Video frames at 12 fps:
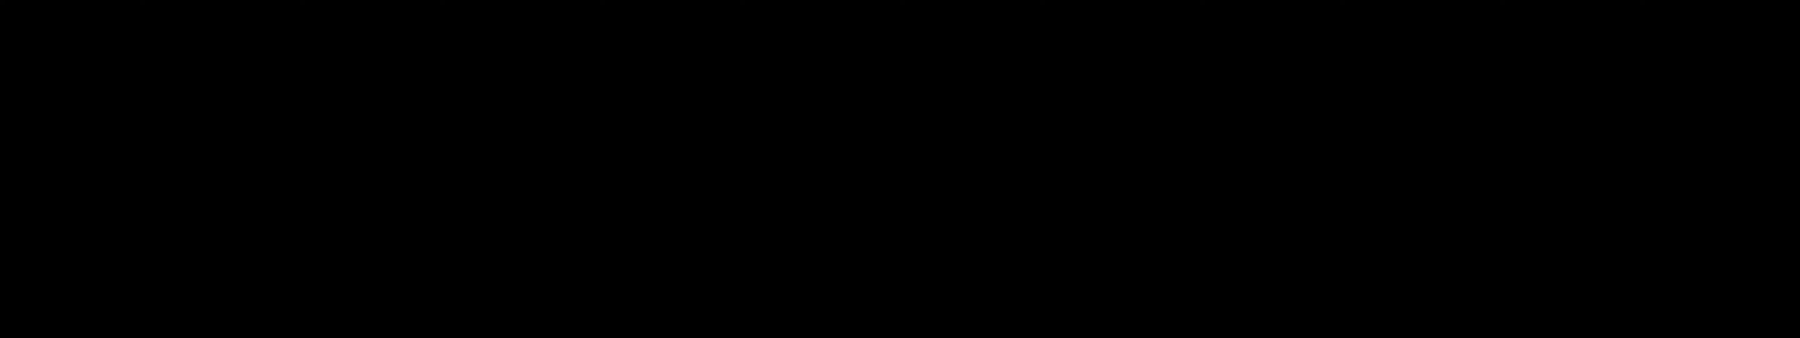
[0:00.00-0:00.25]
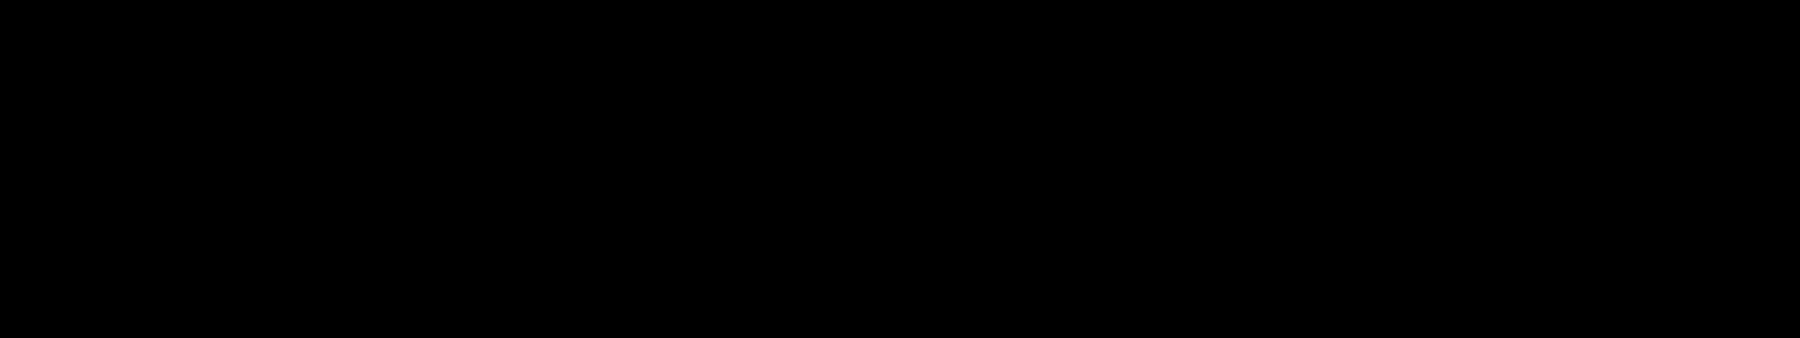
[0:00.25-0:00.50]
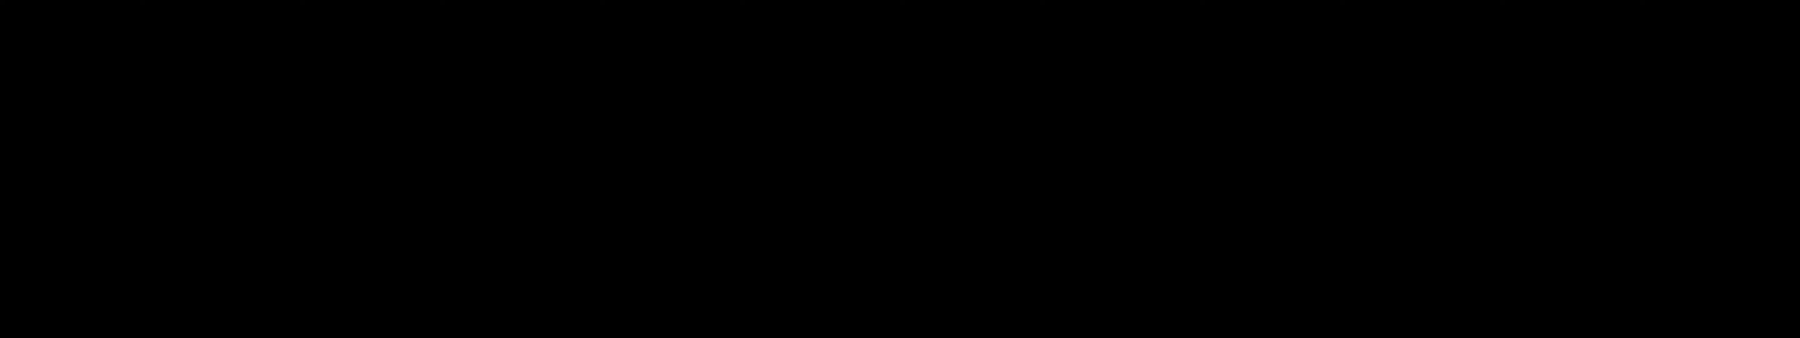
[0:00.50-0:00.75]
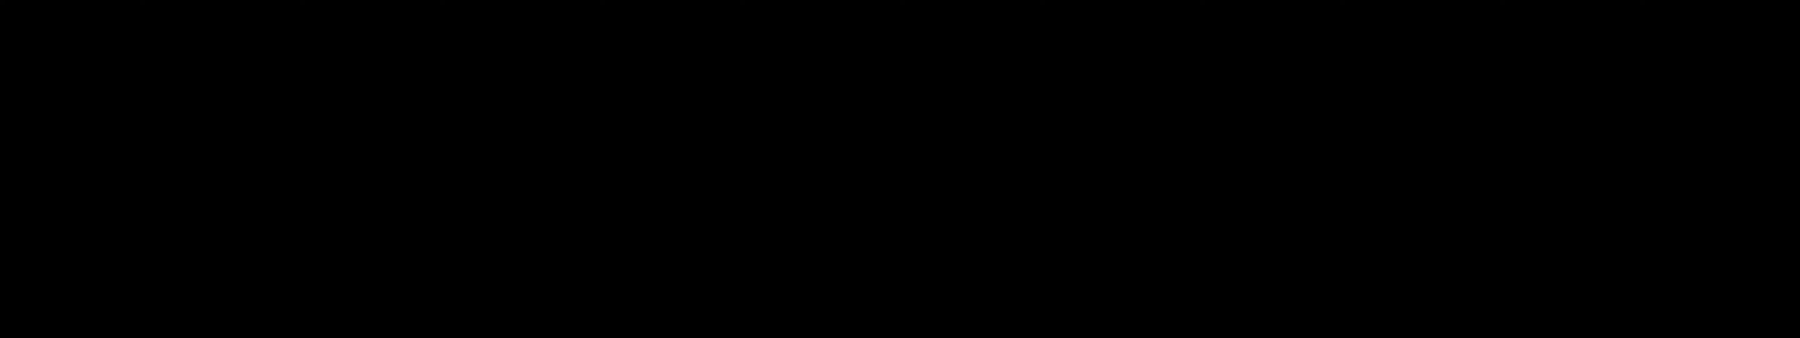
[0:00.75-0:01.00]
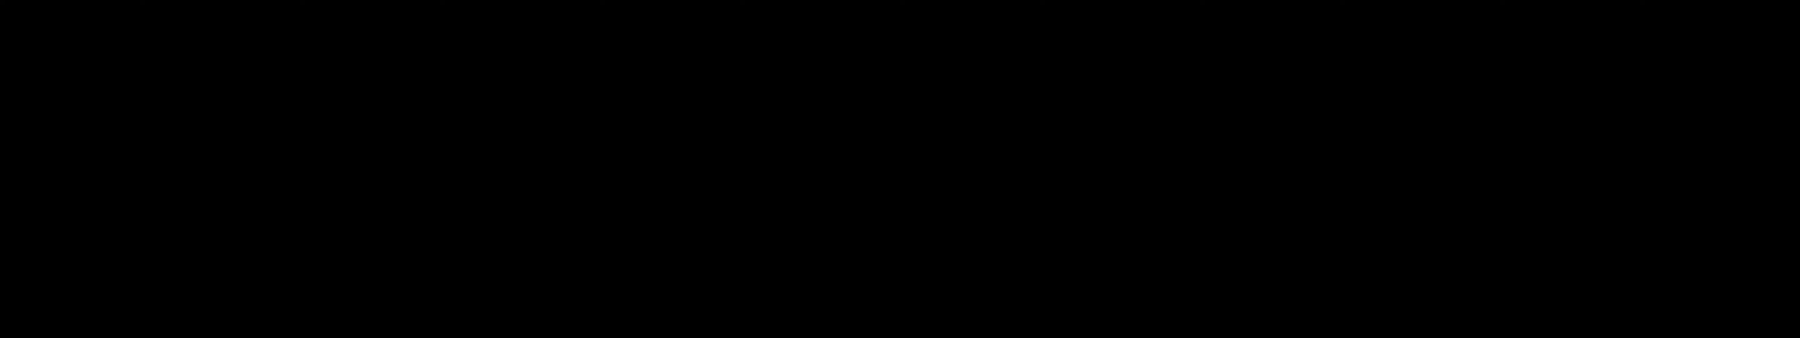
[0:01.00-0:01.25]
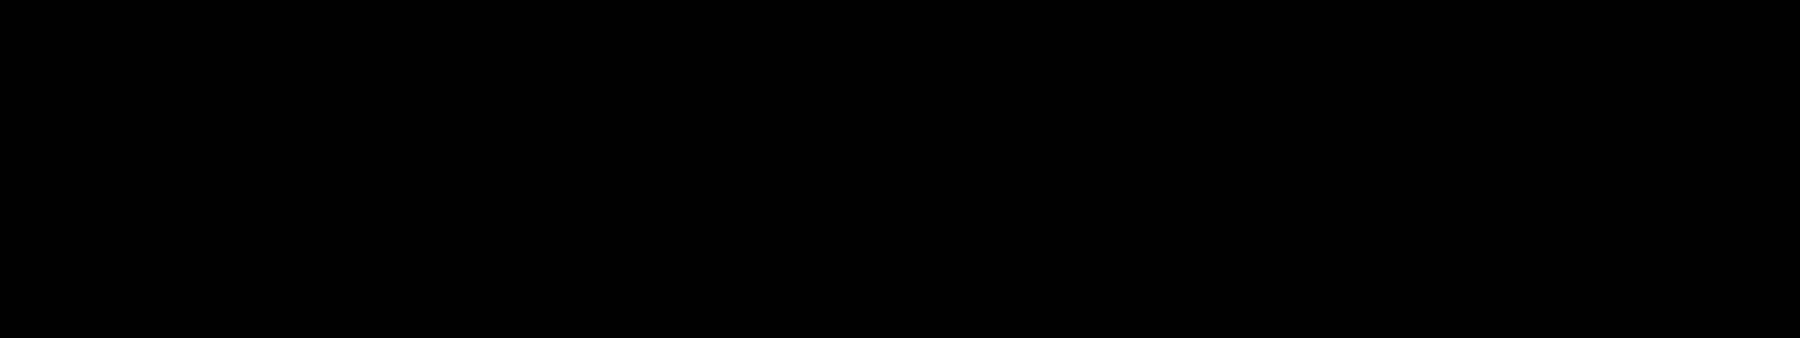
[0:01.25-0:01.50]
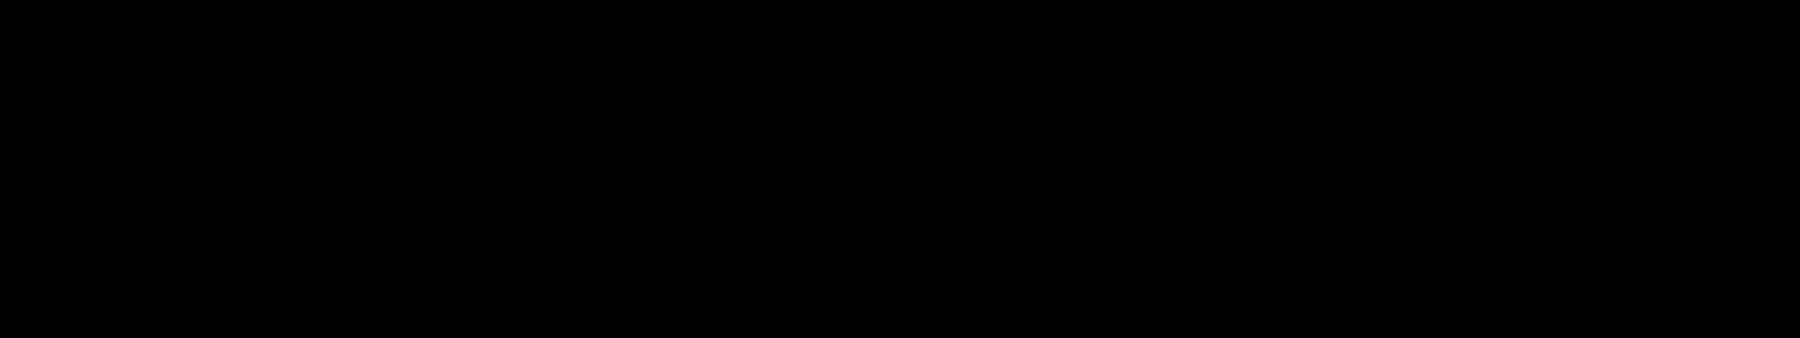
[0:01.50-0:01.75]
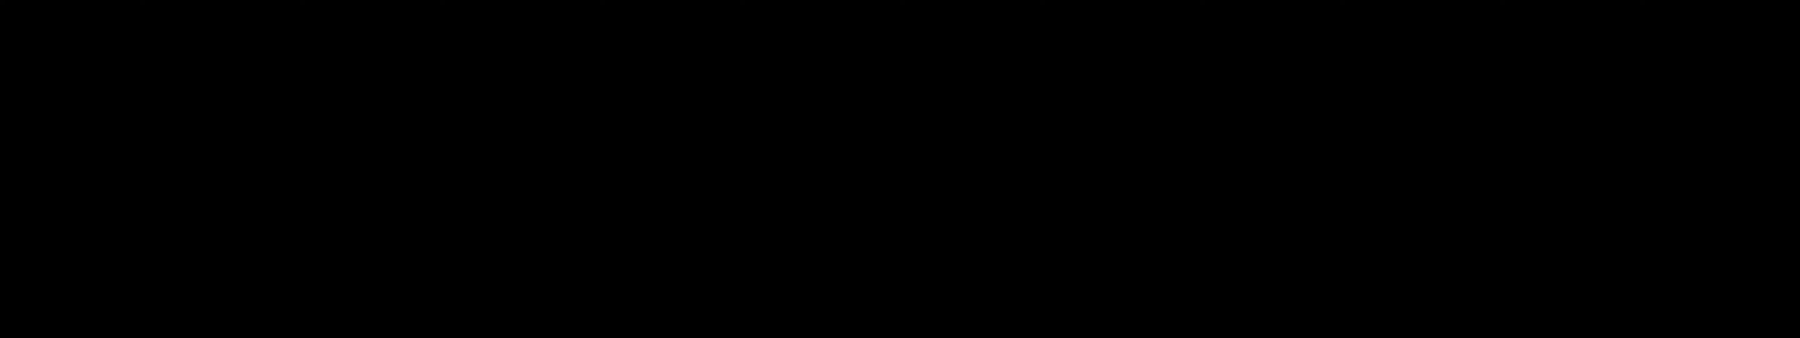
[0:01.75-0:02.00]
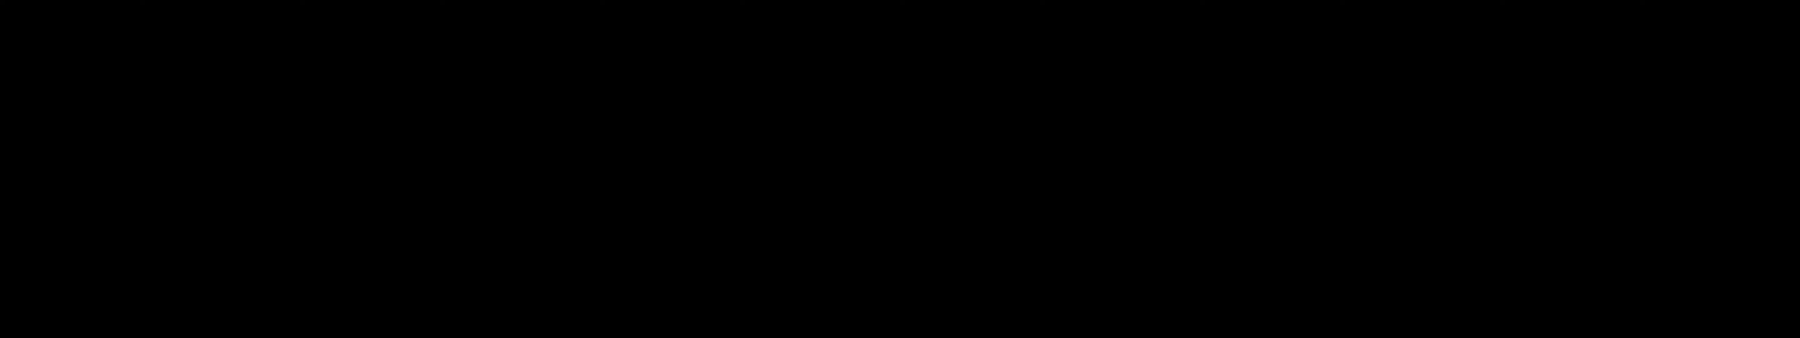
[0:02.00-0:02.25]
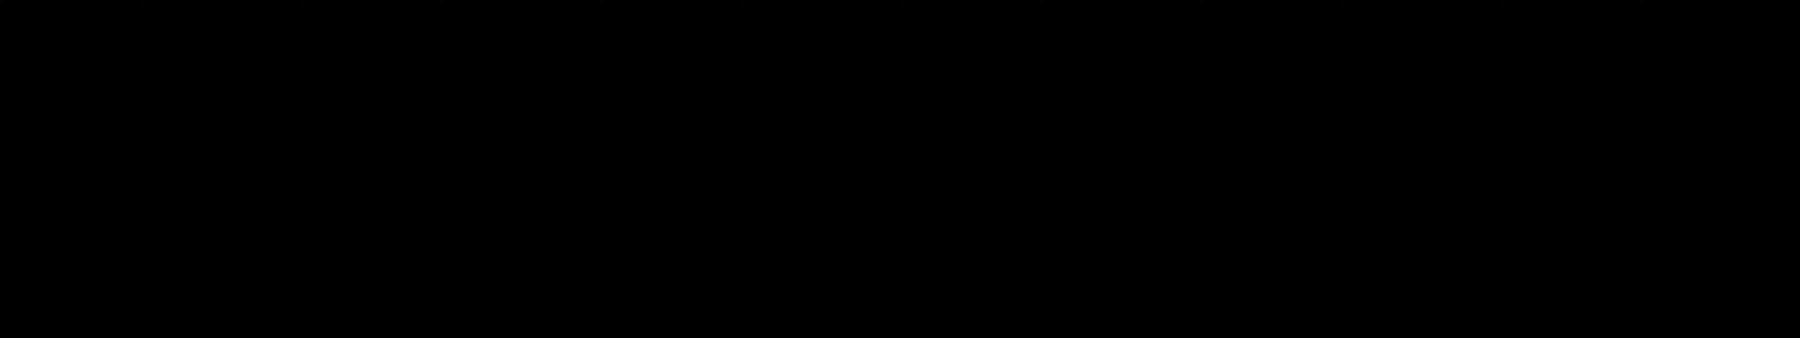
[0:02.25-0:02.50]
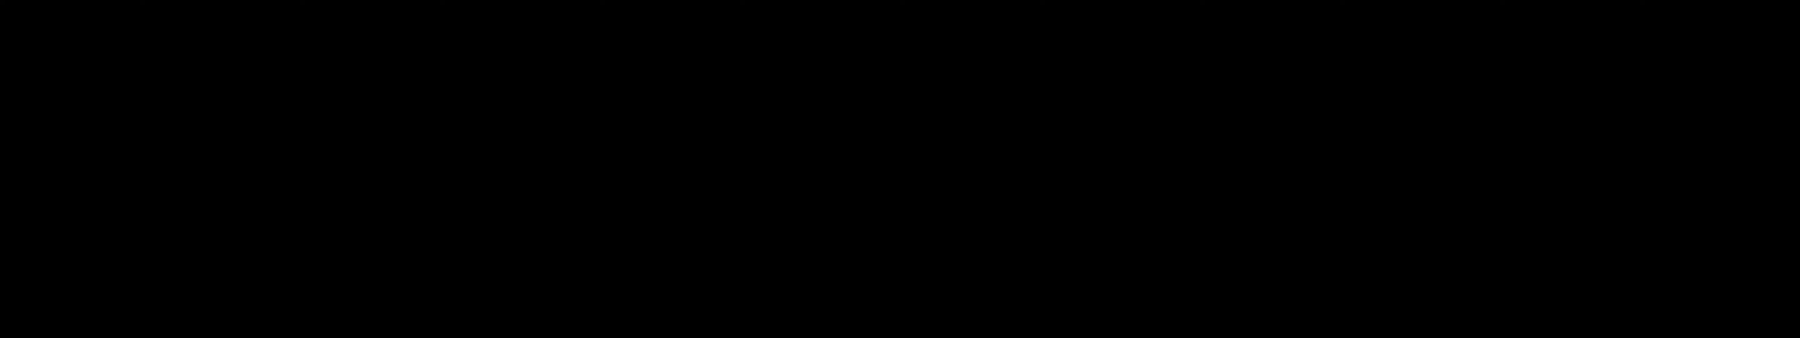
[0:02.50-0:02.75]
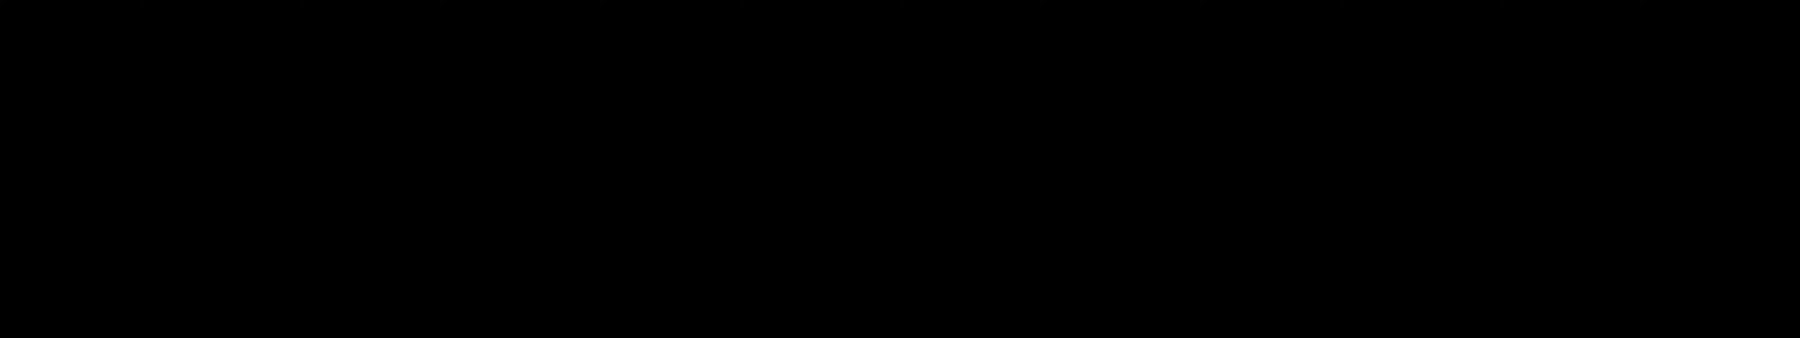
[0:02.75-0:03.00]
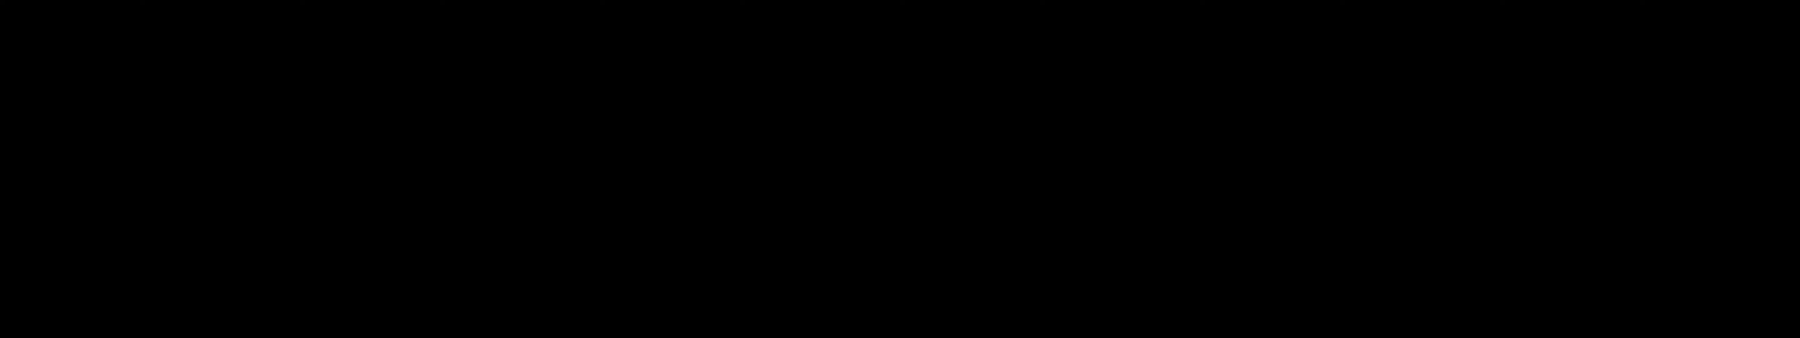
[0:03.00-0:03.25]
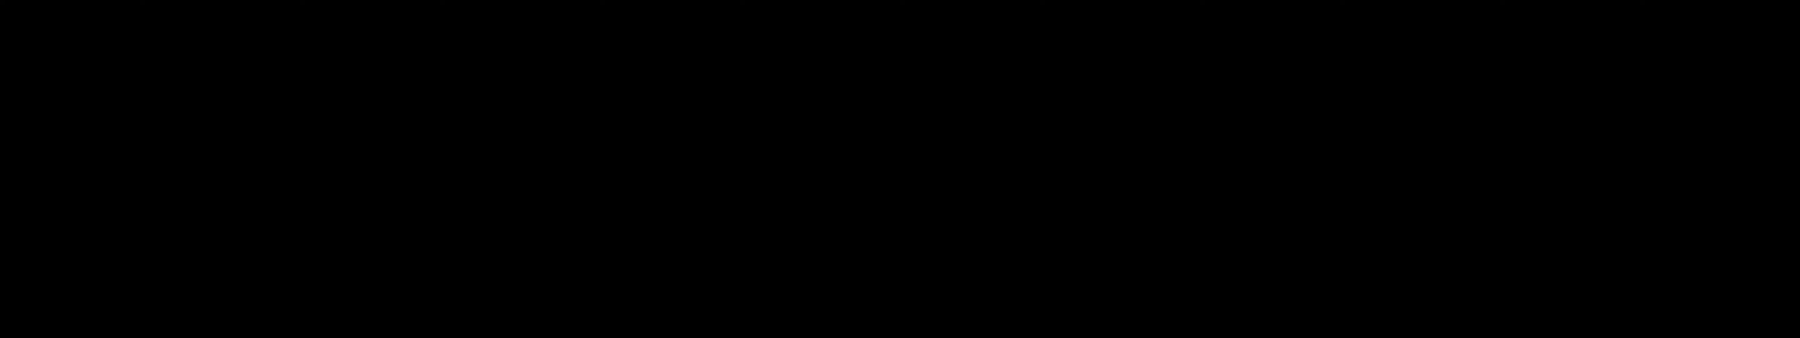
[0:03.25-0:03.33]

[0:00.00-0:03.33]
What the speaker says: No face is visible, so there are no lips to read.